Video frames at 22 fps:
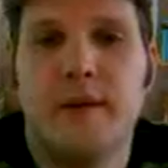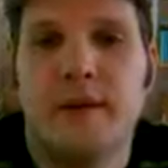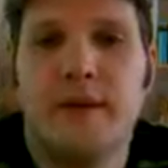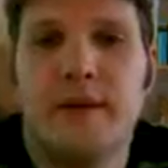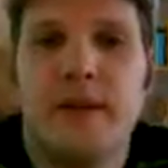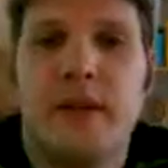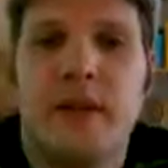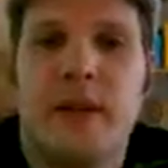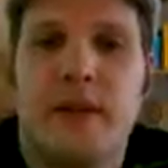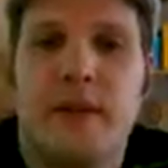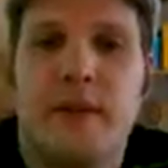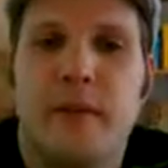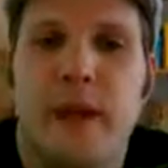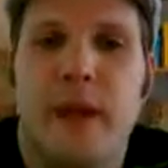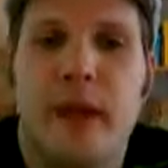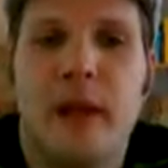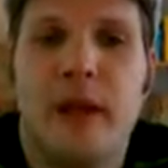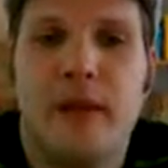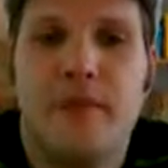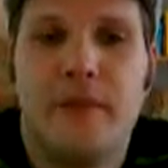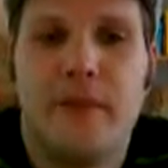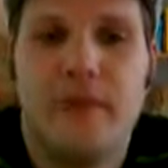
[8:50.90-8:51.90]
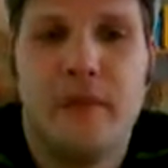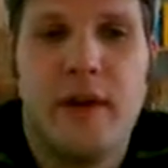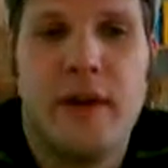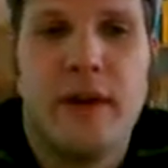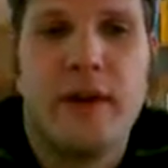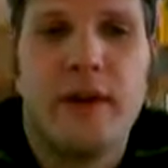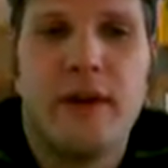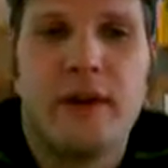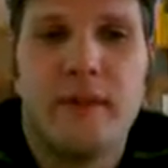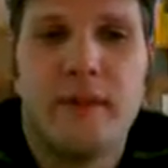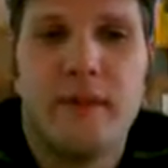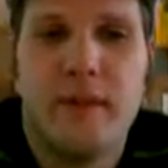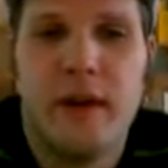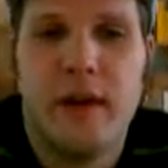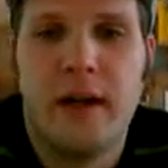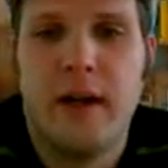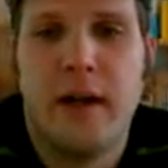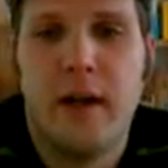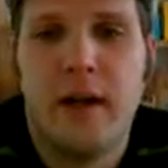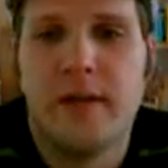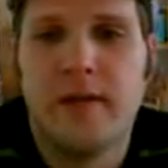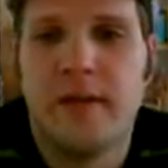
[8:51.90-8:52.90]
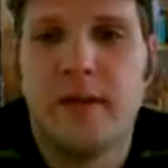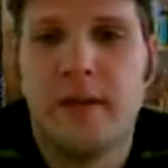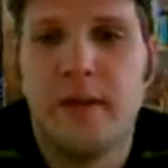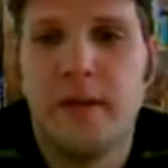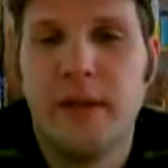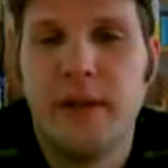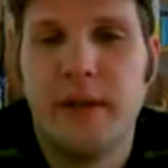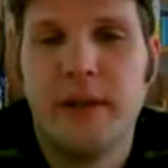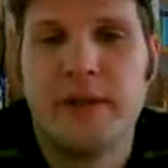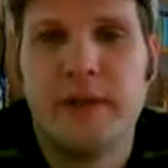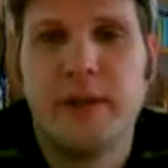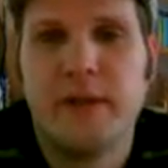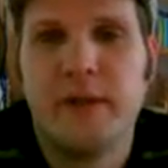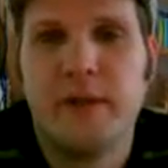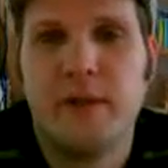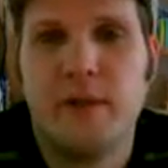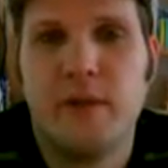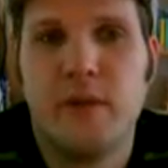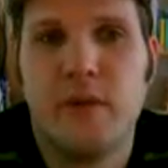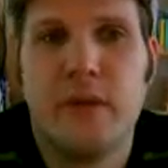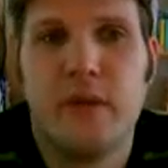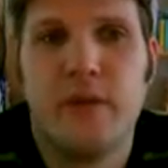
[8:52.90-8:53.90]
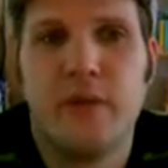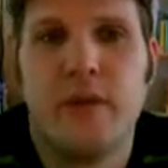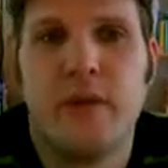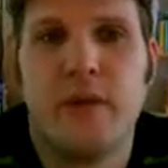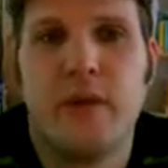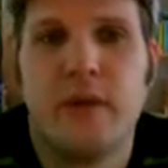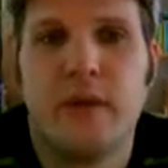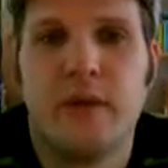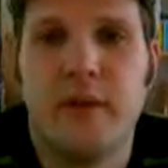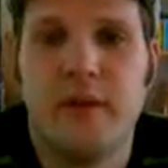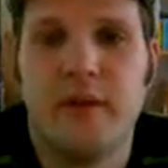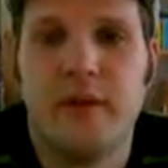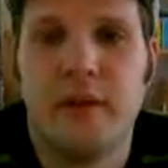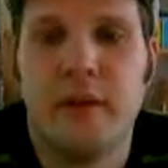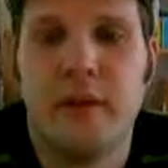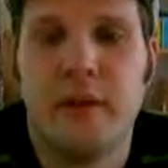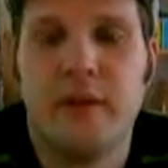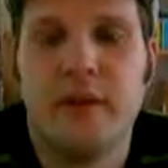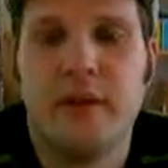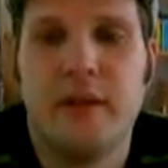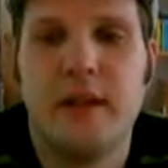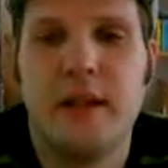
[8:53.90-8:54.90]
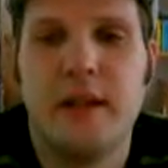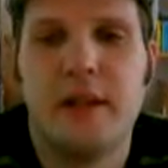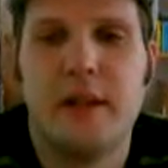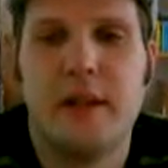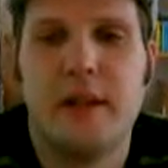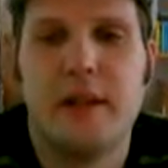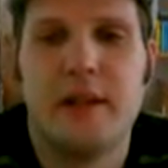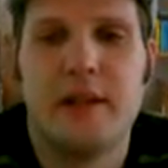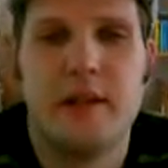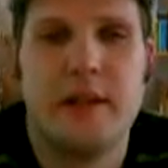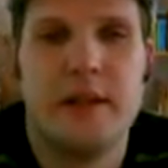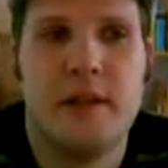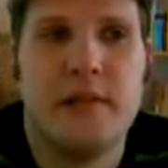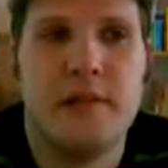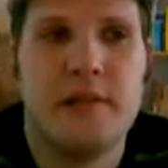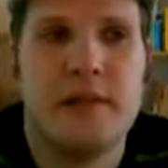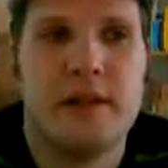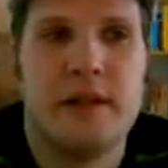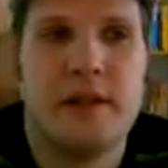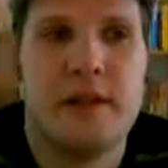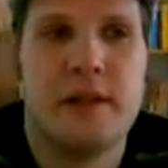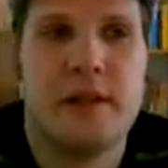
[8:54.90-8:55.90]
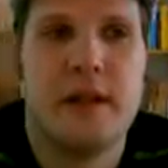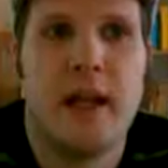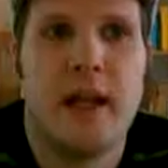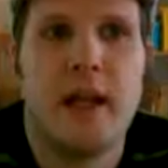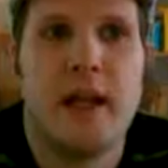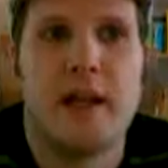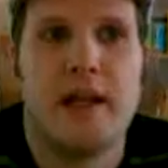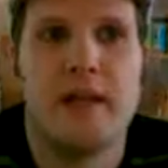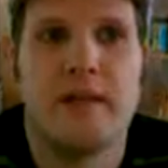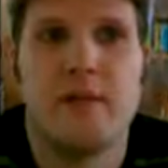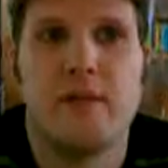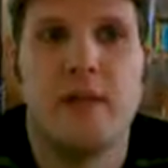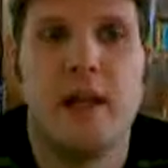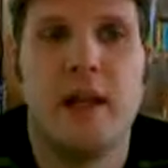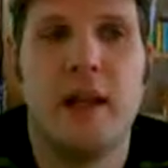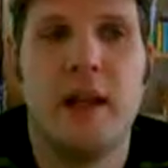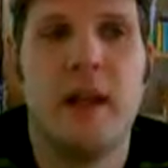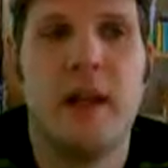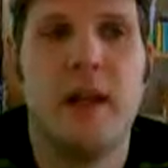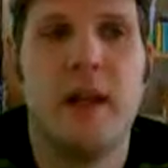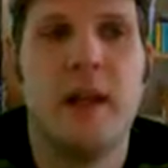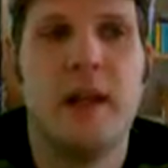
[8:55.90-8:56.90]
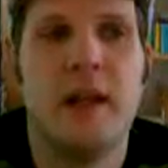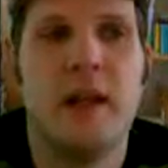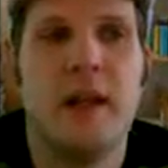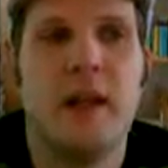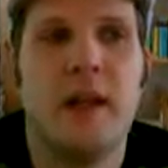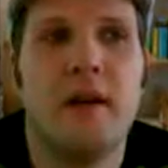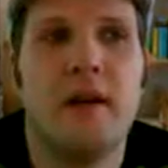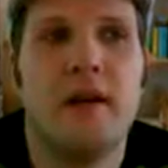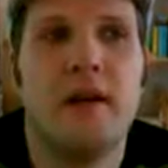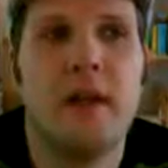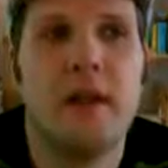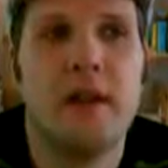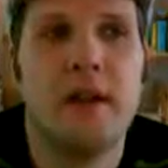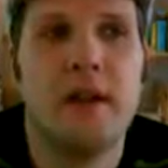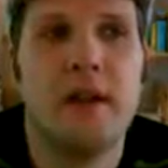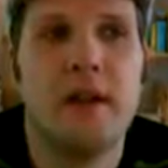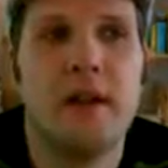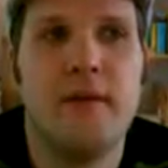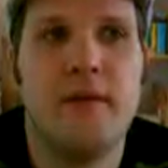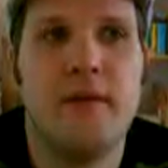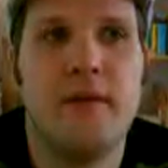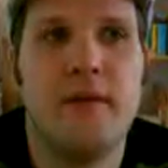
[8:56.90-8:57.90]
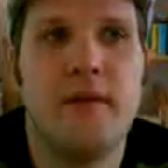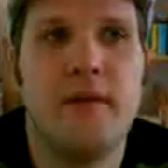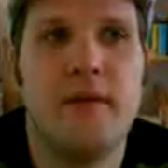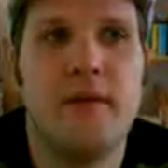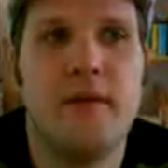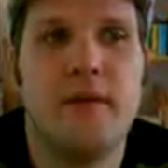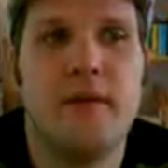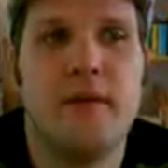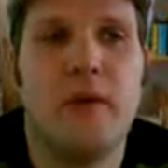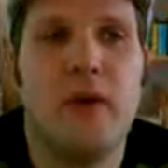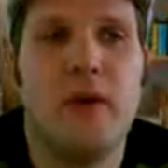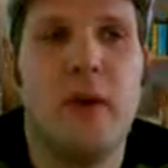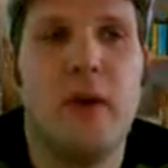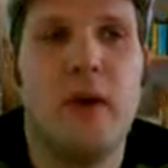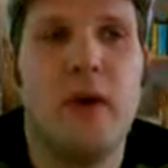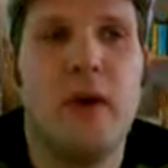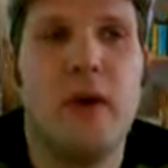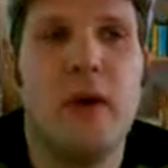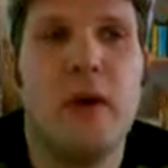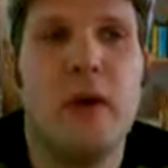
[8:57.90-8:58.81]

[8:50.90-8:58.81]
she can pay half the rent and half the bills, well, for the internet, because she uses it as well, for the telephone, for